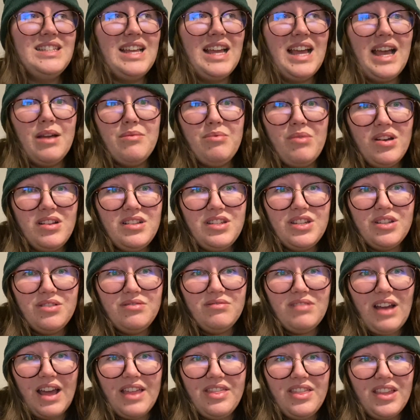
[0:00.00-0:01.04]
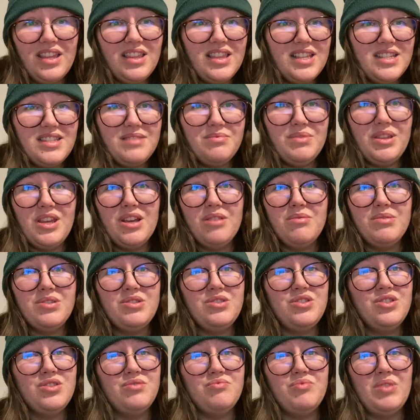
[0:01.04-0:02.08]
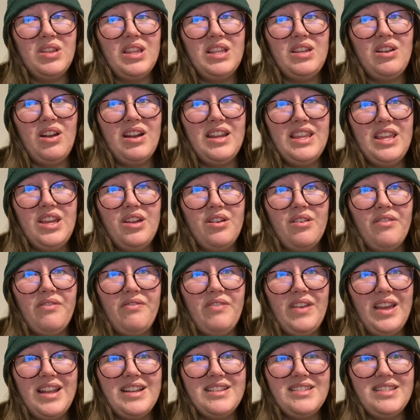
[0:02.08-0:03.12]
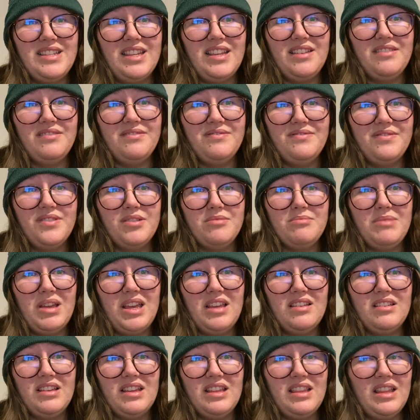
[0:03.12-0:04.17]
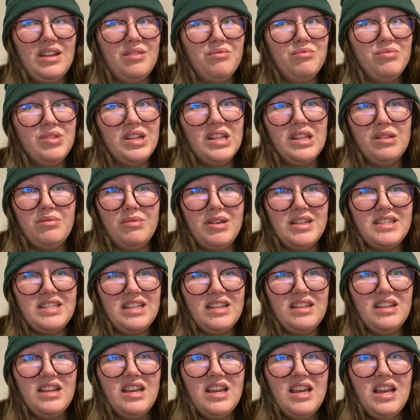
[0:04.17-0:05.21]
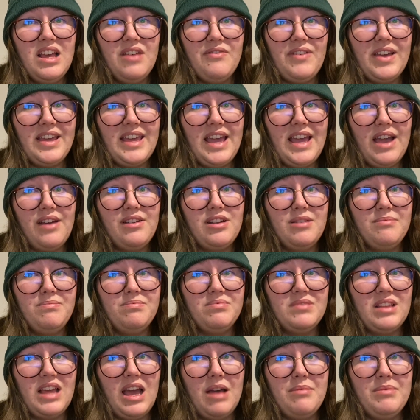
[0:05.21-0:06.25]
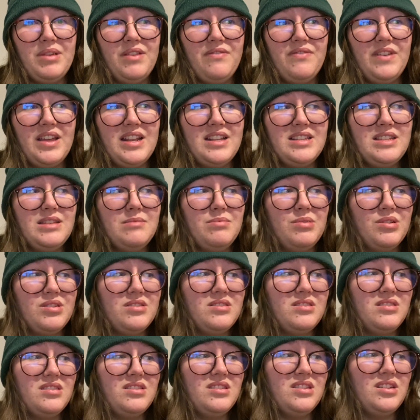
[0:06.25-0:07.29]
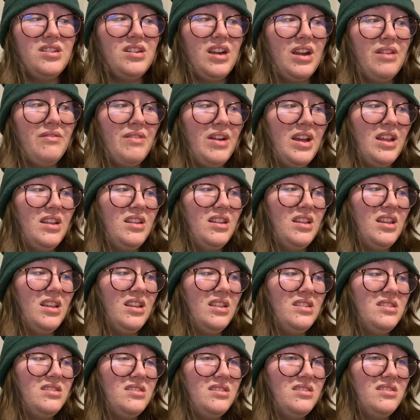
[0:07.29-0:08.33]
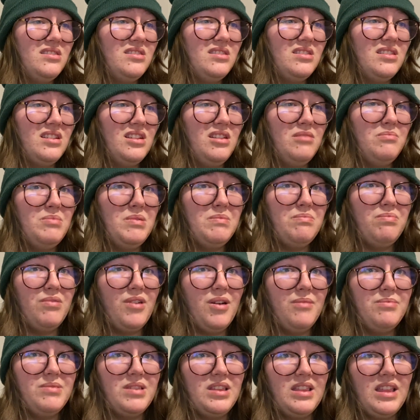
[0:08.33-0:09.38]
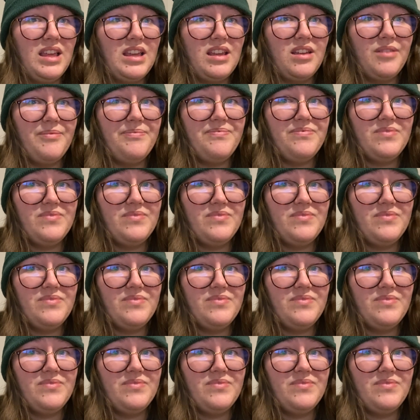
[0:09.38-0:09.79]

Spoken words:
I want to. I think this year was just really not a year of fantasy for me. It like really wasn't. If I count up how many fantasy books this year I read, it's gonna be probably like